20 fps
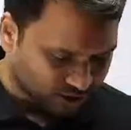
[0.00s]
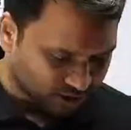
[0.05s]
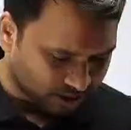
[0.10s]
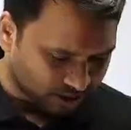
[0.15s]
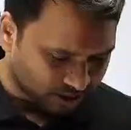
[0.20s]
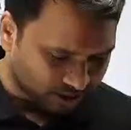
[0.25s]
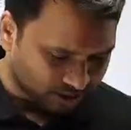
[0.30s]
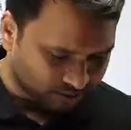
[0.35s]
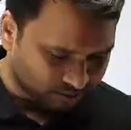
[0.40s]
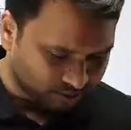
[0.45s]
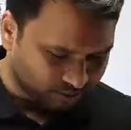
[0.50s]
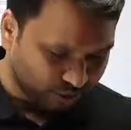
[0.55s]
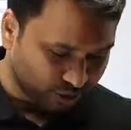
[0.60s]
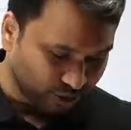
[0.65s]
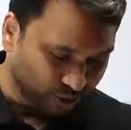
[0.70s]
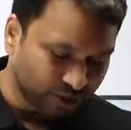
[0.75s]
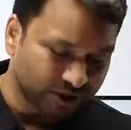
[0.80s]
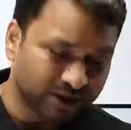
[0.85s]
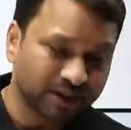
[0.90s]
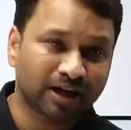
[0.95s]

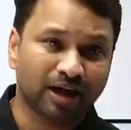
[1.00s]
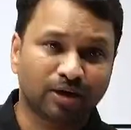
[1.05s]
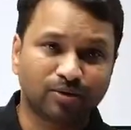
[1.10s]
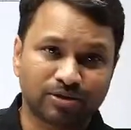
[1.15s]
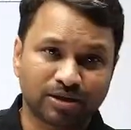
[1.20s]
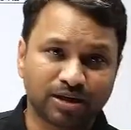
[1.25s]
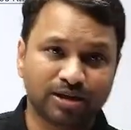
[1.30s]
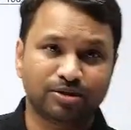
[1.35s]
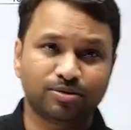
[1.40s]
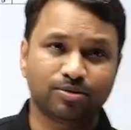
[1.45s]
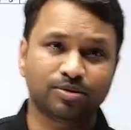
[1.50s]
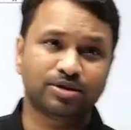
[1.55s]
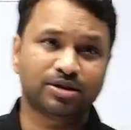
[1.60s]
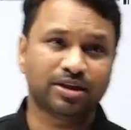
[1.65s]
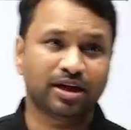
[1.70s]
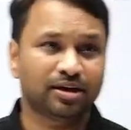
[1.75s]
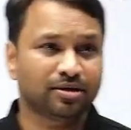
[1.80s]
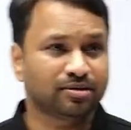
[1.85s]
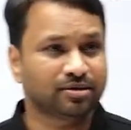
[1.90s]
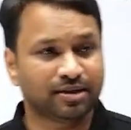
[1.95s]
UG counseling choose
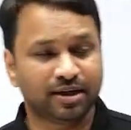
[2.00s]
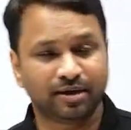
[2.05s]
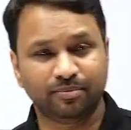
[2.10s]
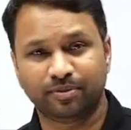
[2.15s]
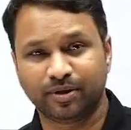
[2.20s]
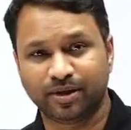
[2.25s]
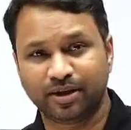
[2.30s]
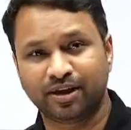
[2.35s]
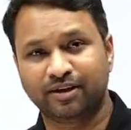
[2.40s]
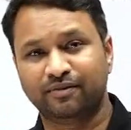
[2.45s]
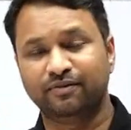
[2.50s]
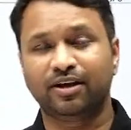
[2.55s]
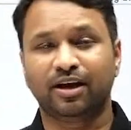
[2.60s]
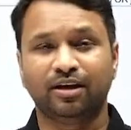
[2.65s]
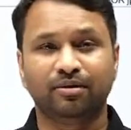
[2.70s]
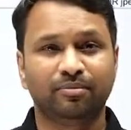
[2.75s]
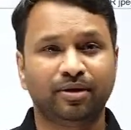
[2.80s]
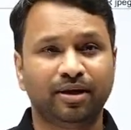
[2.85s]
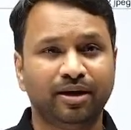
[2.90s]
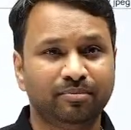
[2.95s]
charul ayipoyindi. I've
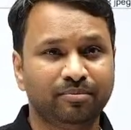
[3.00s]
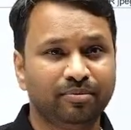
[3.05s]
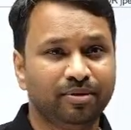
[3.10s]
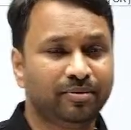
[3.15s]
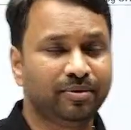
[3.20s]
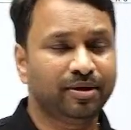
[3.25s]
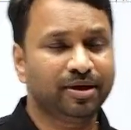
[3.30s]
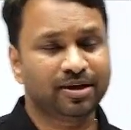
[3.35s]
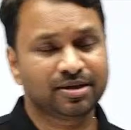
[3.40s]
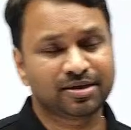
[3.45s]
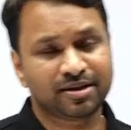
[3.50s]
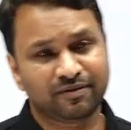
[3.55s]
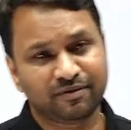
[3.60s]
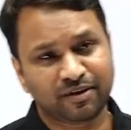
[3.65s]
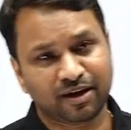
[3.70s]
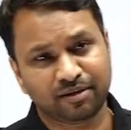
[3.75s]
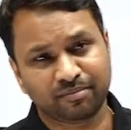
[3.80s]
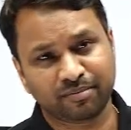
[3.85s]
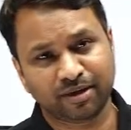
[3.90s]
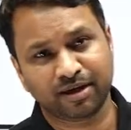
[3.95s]
done my MBBS, I've
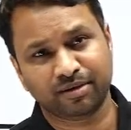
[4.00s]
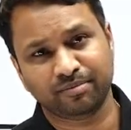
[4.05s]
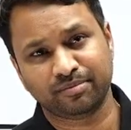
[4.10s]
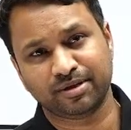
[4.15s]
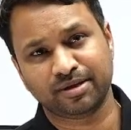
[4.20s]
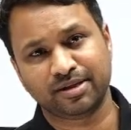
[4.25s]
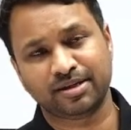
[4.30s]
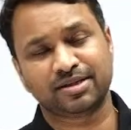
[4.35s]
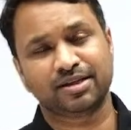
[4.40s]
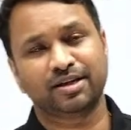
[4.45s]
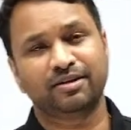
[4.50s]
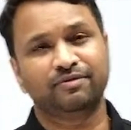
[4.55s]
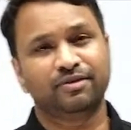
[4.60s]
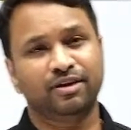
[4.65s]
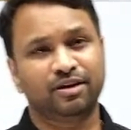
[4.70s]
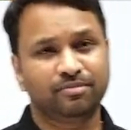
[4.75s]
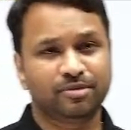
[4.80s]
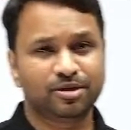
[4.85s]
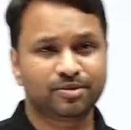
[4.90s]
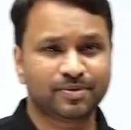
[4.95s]
done my MS, I've
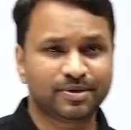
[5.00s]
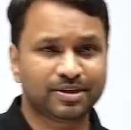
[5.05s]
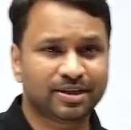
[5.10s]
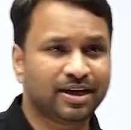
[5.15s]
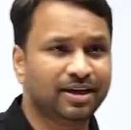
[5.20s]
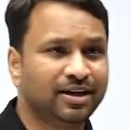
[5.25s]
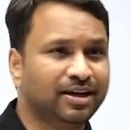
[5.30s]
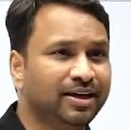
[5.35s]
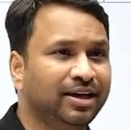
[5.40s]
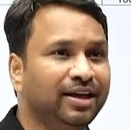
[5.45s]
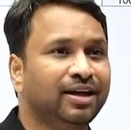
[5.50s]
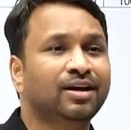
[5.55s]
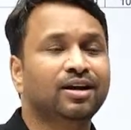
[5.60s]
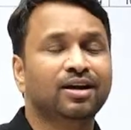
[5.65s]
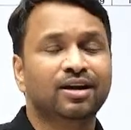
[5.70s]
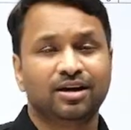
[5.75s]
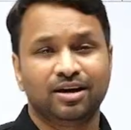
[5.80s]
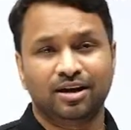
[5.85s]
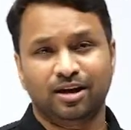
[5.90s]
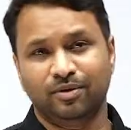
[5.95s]
done my speciality,
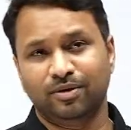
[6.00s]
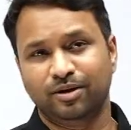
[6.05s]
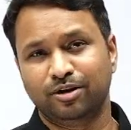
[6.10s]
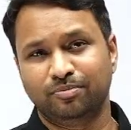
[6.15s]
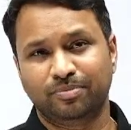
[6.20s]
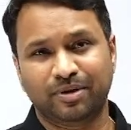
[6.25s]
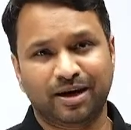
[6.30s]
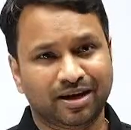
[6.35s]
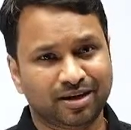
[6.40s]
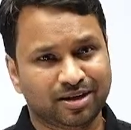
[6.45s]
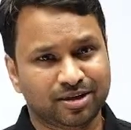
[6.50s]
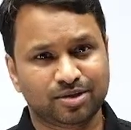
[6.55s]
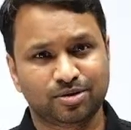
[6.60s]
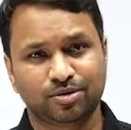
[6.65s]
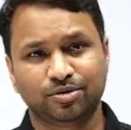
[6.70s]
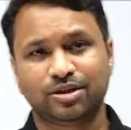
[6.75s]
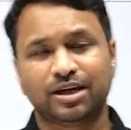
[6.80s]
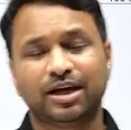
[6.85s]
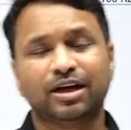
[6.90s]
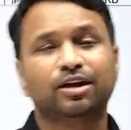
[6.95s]
now into practice.
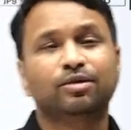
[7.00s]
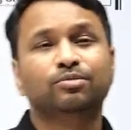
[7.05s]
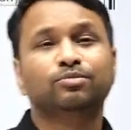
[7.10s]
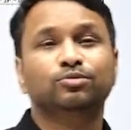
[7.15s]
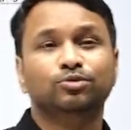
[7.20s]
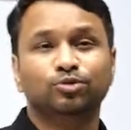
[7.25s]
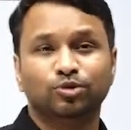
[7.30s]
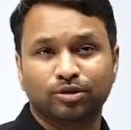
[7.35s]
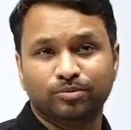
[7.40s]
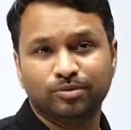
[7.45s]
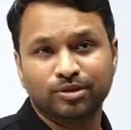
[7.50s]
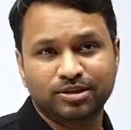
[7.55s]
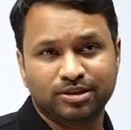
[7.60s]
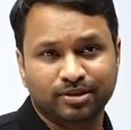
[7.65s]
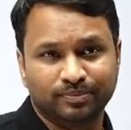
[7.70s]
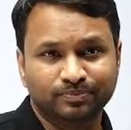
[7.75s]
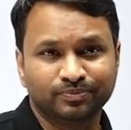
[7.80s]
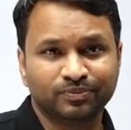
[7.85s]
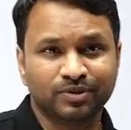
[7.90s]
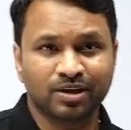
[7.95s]
So chala duram
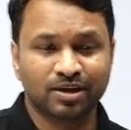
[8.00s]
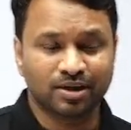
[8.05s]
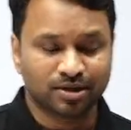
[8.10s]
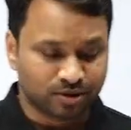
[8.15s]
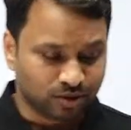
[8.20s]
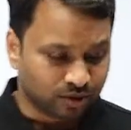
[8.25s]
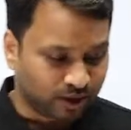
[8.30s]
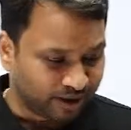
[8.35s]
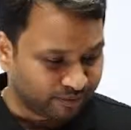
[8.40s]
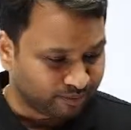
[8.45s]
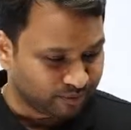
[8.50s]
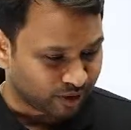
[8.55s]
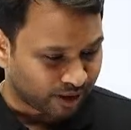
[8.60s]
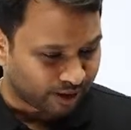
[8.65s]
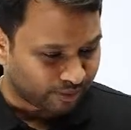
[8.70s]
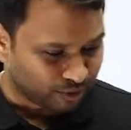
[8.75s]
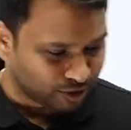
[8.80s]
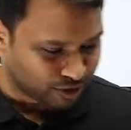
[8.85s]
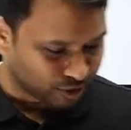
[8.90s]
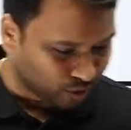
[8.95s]
utsam. So
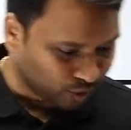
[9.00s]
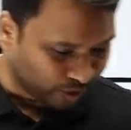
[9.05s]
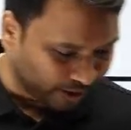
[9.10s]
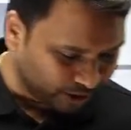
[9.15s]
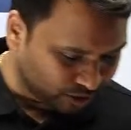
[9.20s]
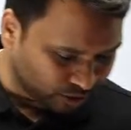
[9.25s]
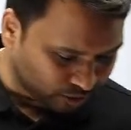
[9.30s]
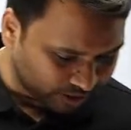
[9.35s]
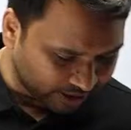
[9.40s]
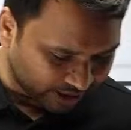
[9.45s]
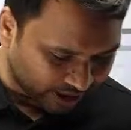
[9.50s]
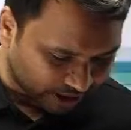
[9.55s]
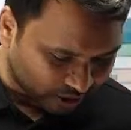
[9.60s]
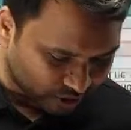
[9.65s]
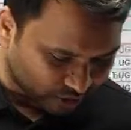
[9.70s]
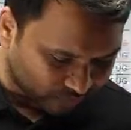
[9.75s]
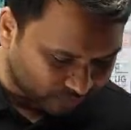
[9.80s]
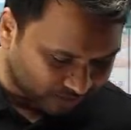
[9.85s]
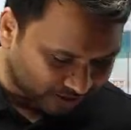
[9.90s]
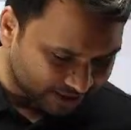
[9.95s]
I'm also going through the
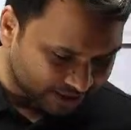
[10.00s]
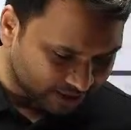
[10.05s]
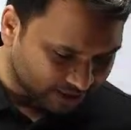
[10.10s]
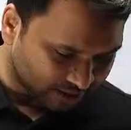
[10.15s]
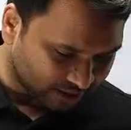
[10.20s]
cutoff list.